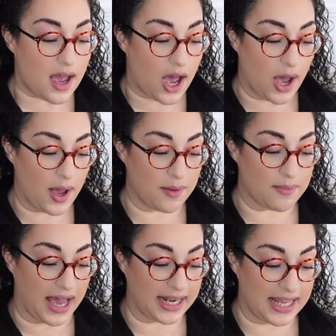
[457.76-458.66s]

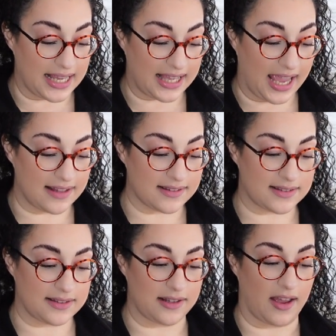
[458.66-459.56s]
And he
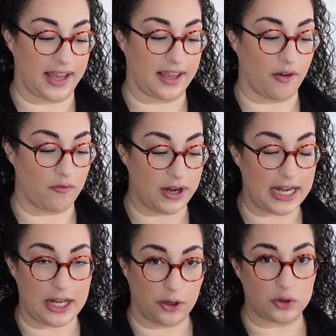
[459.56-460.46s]
gets like
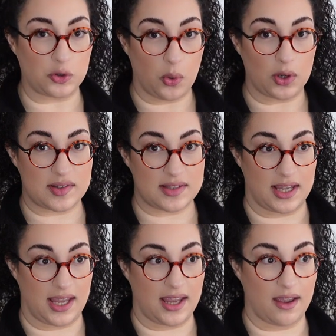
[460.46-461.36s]
really good
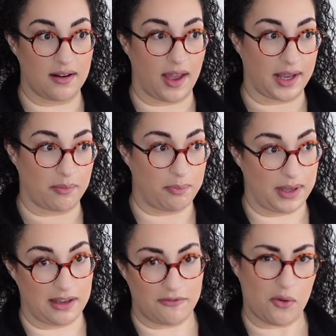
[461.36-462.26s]
quality like
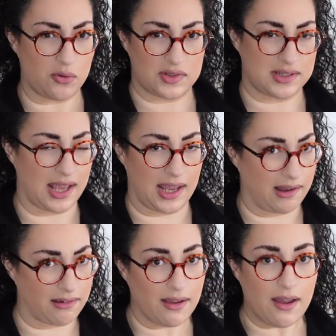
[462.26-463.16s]
beef or
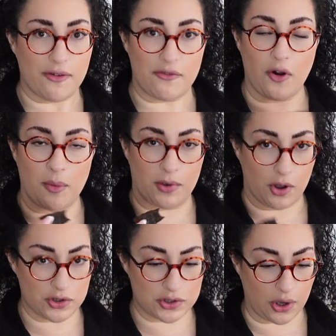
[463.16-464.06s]
steak from
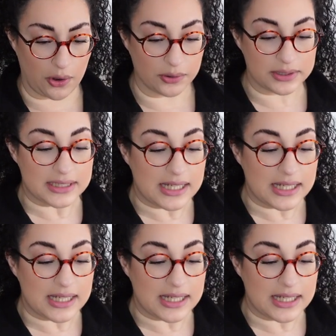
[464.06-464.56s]
Costco,